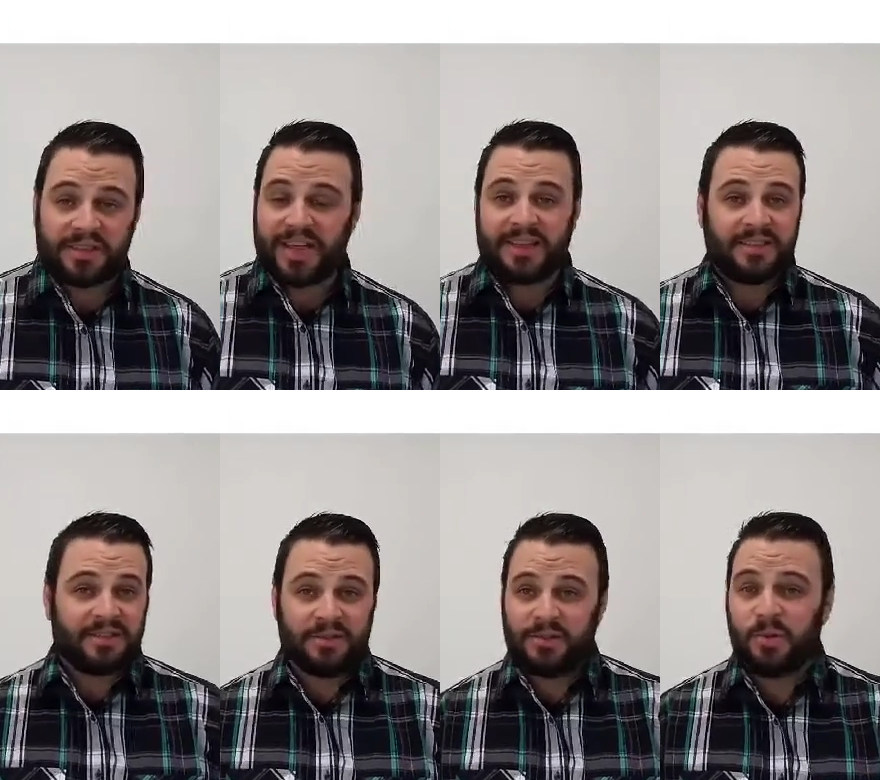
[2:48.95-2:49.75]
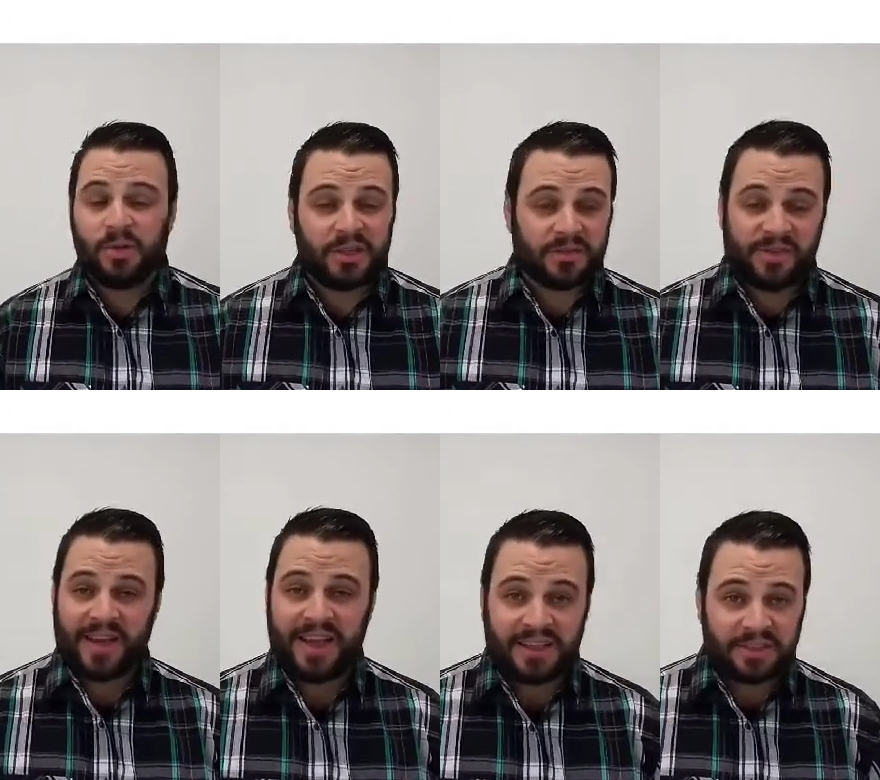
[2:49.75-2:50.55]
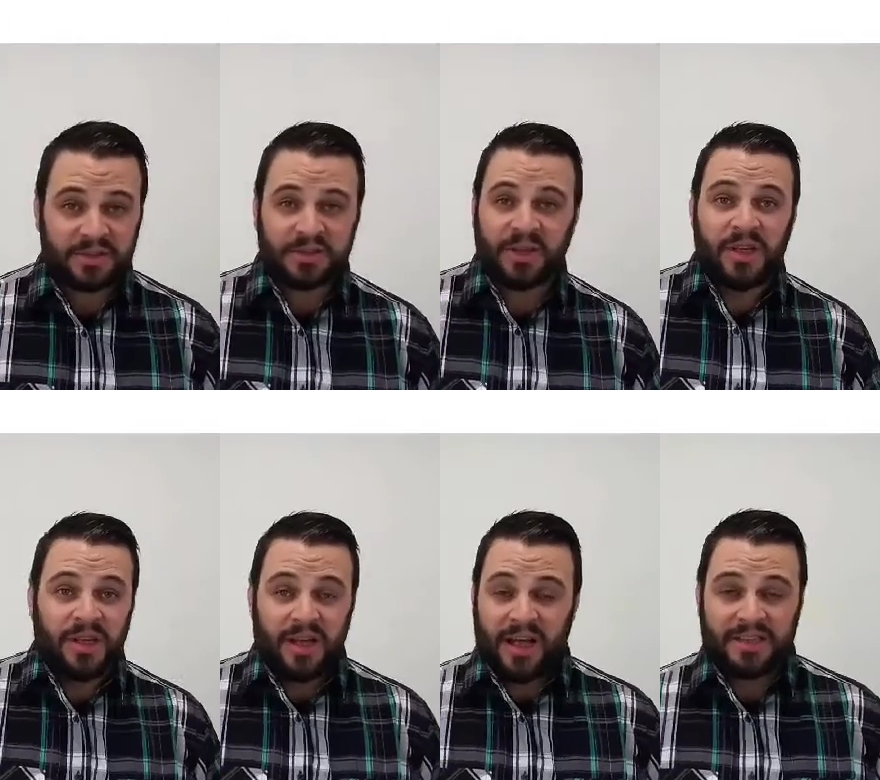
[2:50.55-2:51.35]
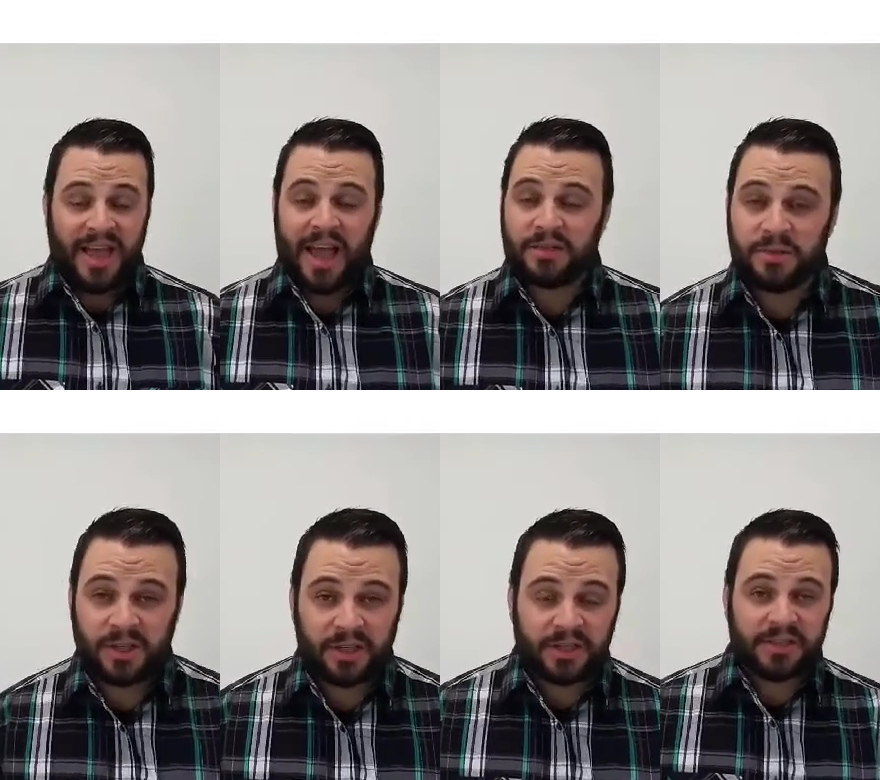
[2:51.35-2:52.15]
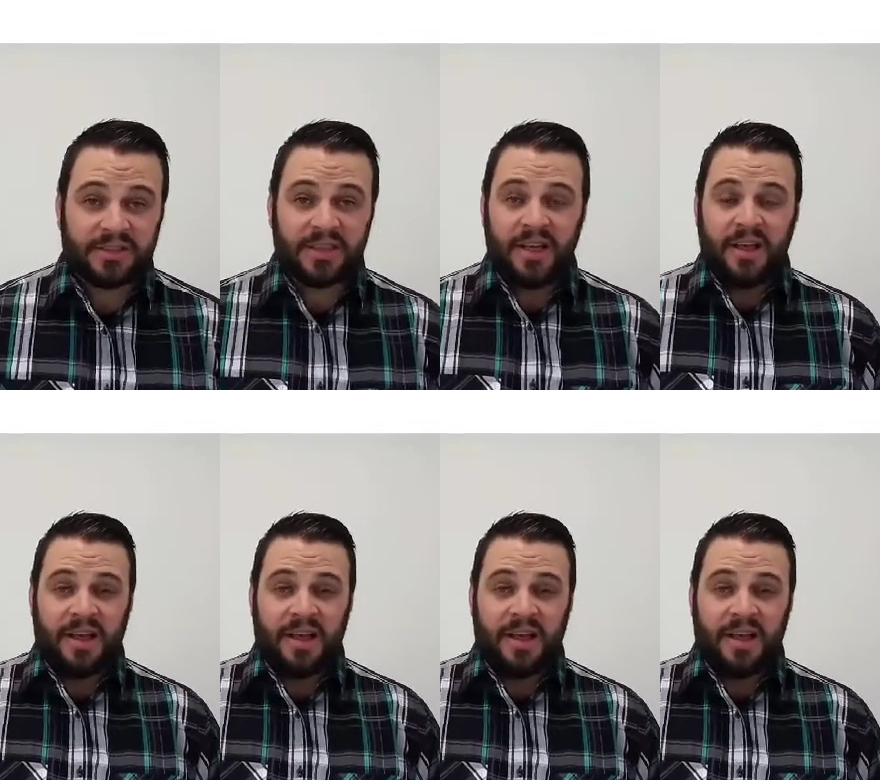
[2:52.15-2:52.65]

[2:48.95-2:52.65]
They're gonna ask 2 years financial, tax returns.